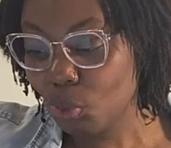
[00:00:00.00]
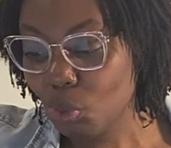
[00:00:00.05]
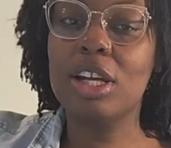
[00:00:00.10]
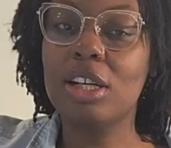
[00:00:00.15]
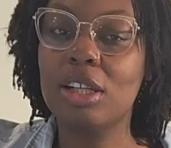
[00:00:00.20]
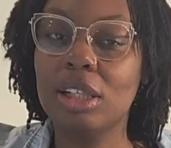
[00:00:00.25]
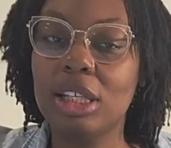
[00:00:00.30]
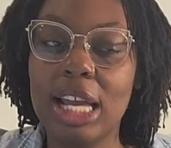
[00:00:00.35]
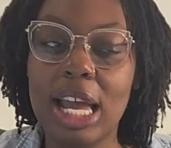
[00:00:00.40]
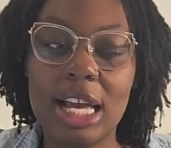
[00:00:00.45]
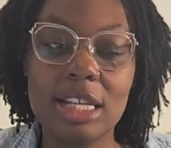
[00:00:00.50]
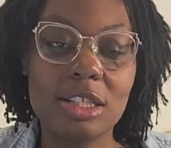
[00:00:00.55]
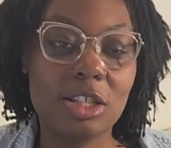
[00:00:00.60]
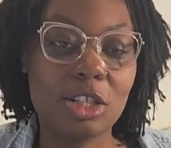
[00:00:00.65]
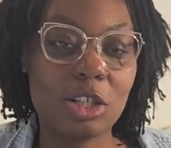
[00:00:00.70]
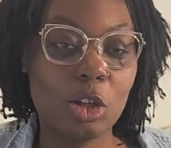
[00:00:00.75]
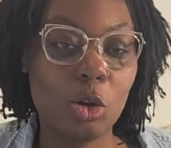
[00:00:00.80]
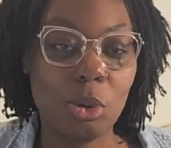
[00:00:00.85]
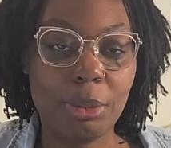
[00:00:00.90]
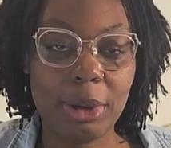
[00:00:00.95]
Italy has a
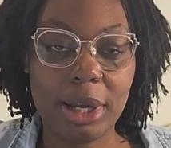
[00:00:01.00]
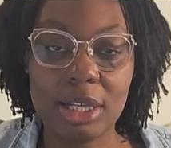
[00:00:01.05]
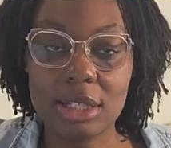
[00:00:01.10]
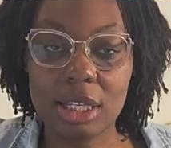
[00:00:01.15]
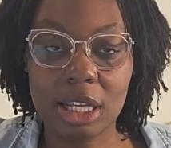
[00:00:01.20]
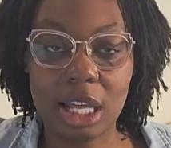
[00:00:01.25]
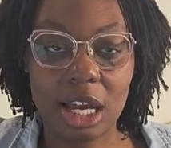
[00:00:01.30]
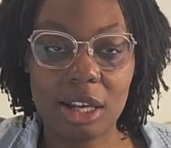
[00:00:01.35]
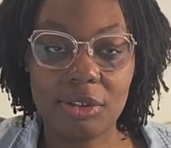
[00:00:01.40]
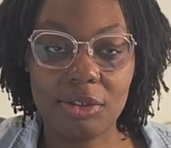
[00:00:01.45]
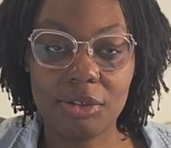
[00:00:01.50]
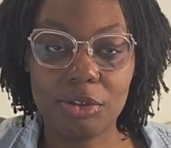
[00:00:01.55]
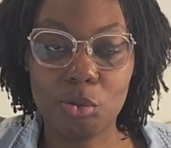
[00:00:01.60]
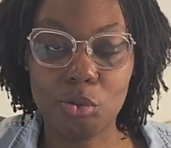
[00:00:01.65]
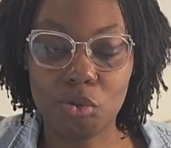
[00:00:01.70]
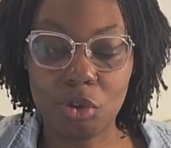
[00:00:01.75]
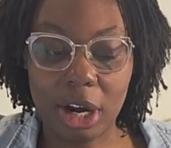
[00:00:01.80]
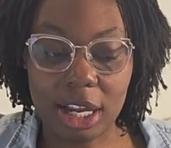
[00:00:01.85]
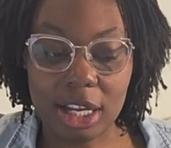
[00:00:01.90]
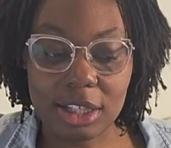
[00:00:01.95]
slower pace of life,
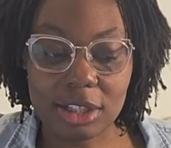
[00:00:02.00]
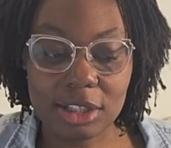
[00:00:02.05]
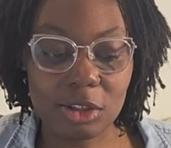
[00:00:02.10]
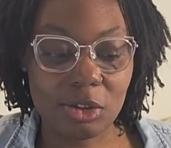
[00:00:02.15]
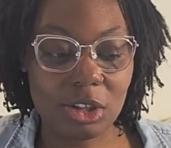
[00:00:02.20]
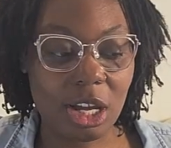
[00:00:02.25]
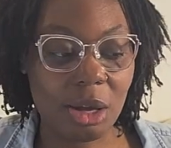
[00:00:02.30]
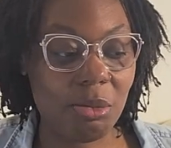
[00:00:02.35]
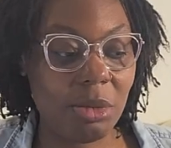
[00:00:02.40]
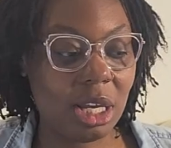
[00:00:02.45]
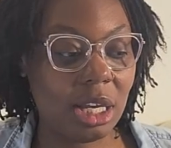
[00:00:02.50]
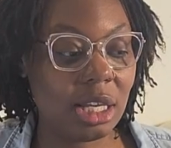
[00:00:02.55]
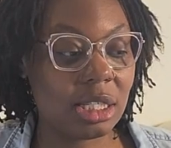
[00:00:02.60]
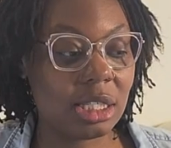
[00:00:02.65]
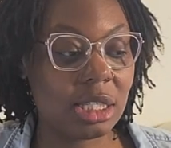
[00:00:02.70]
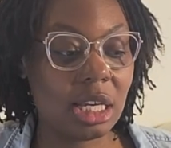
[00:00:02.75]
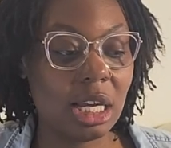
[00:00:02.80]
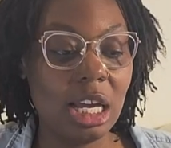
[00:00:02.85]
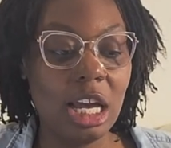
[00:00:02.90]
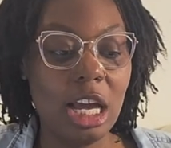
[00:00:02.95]
right? So that
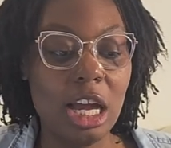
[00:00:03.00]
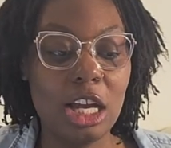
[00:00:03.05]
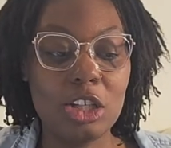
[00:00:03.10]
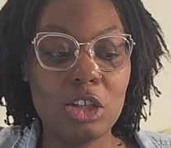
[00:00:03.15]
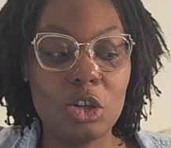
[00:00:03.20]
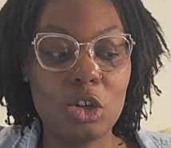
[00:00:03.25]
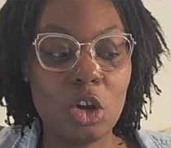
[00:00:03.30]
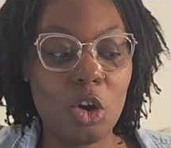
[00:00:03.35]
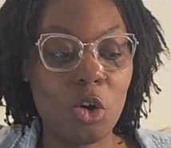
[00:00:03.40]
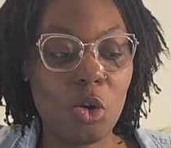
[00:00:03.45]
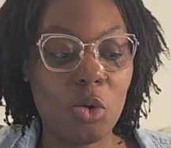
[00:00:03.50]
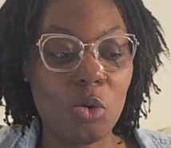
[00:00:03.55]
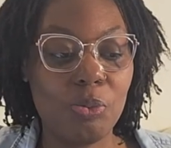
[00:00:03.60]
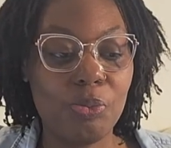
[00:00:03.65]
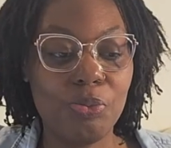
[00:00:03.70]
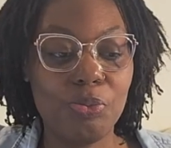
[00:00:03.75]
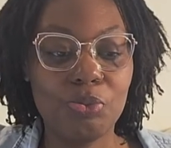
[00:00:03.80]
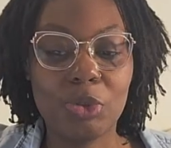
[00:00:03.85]
means, you know,